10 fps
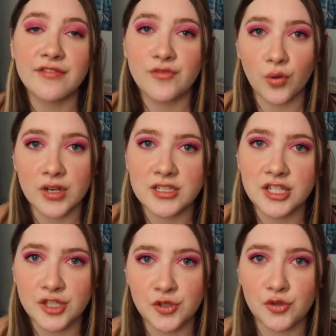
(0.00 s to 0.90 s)
of
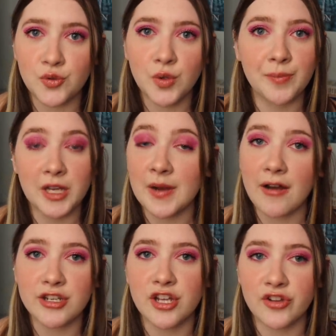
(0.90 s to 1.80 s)
forced to be
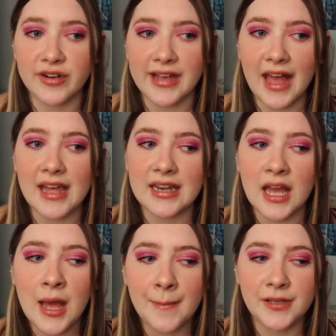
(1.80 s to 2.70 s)
around each other
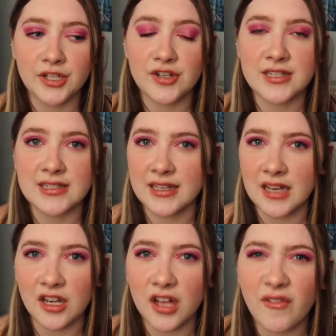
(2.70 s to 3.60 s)
again. But there's this
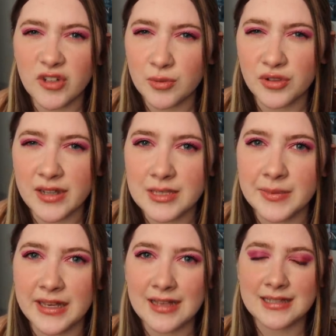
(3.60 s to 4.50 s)
like uncomfortableness
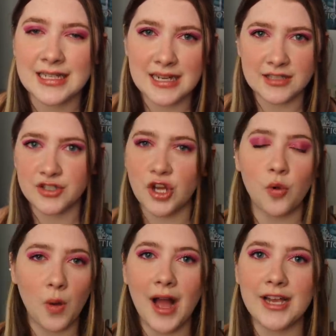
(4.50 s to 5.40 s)
because he doesn't
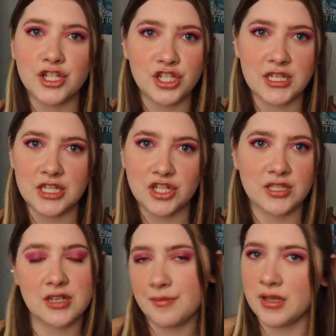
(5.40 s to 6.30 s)
know why she
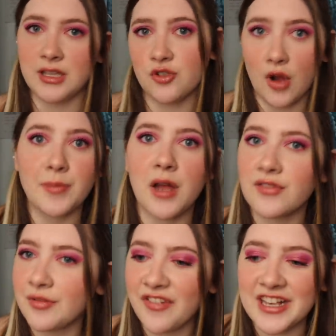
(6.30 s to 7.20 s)
just completely dropped
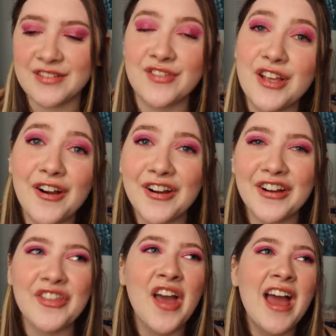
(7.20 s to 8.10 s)
off the face of the
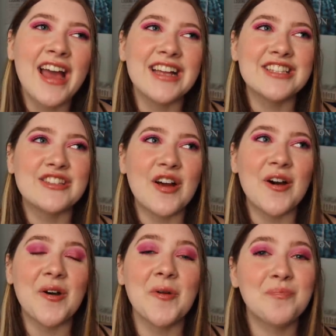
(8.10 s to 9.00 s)
earth. And
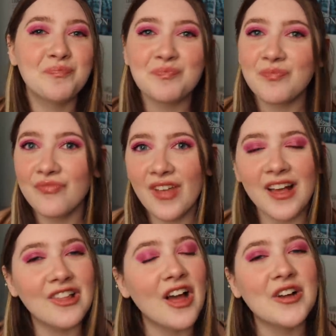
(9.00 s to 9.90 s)
so
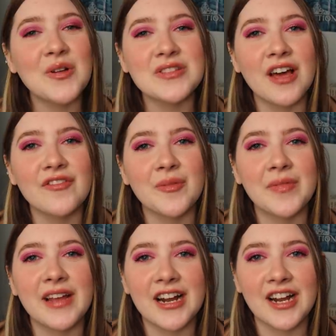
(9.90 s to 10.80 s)
a lot goes on from
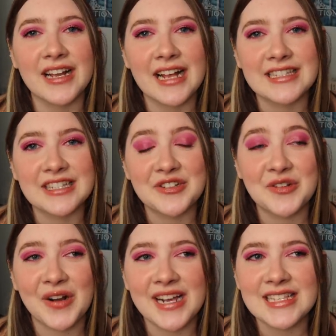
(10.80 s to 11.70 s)
there. It gets a little
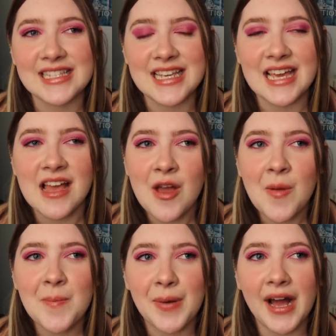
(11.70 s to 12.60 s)
crazy,
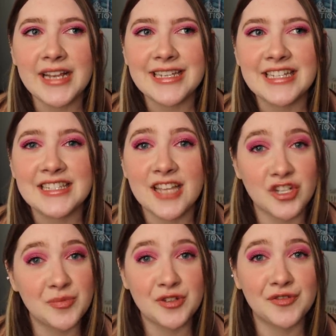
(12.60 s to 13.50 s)
but it's
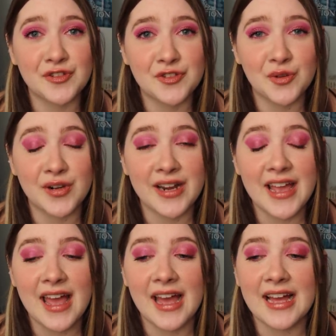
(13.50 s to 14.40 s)
such a beautiful
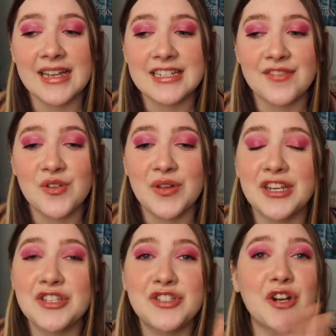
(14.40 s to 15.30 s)
story and if you can
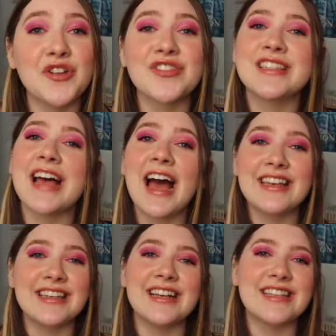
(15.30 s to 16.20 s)
endure the
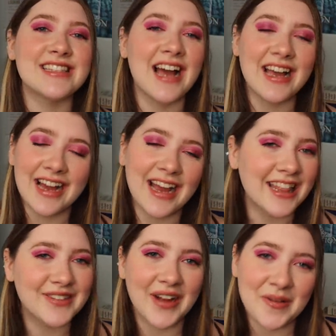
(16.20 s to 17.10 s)
sadness, I
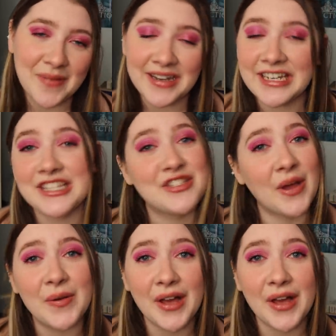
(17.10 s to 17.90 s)
highly recommend it. It's so